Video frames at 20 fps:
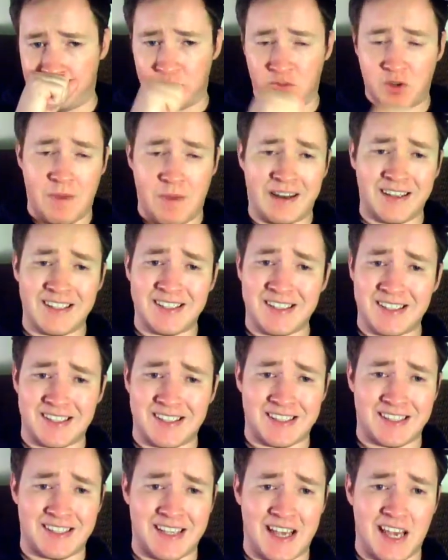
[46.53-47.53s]
tremendously
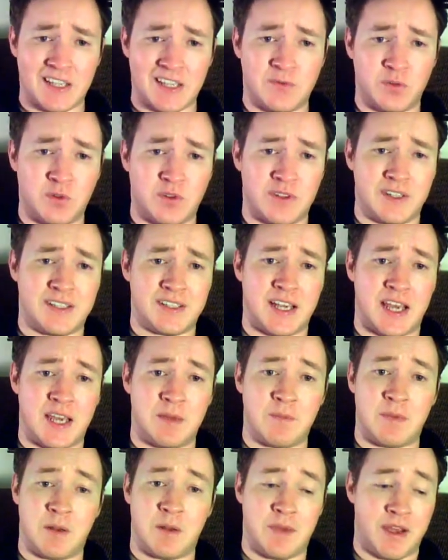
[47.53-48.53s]
successful at the
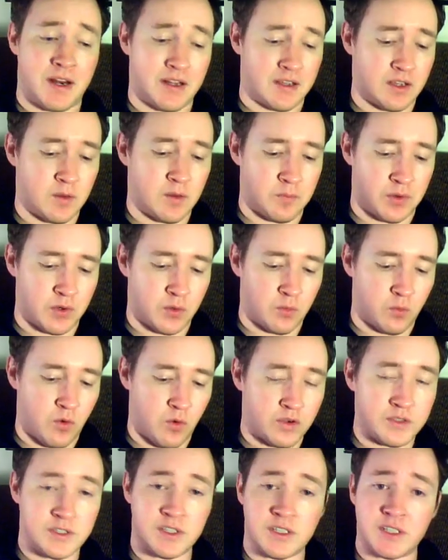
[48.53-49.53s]
time in America, but it
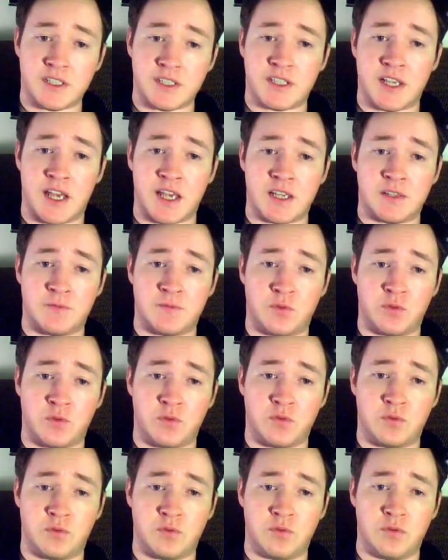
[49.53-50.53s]
was
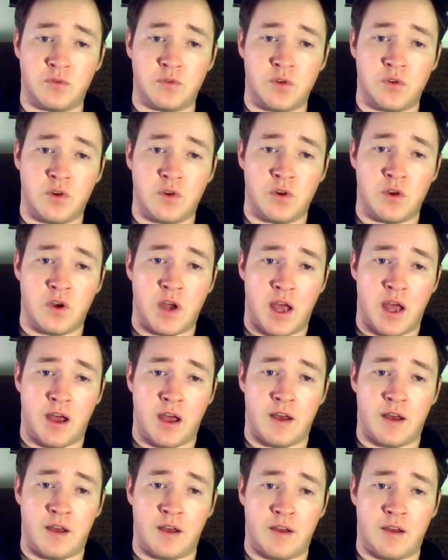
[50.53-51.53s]
successful
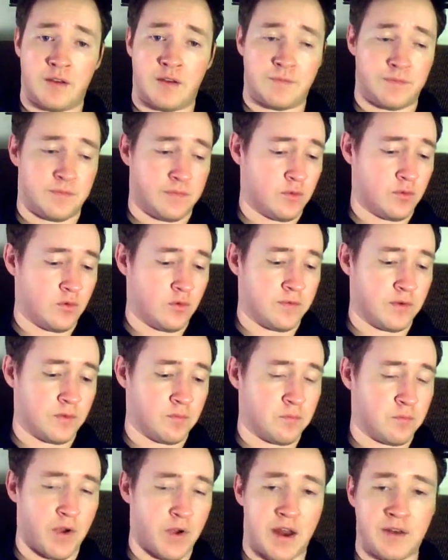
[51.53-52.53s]
uh, over
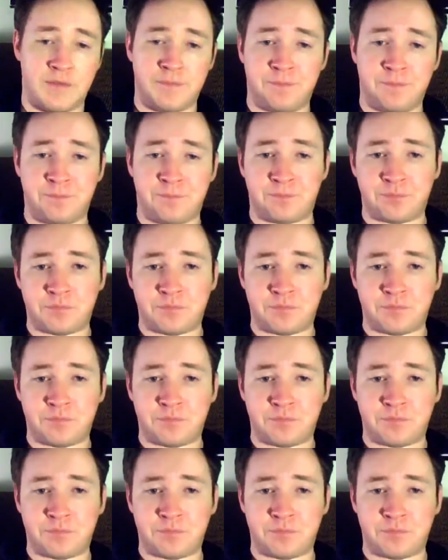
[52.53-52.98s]
in Britain,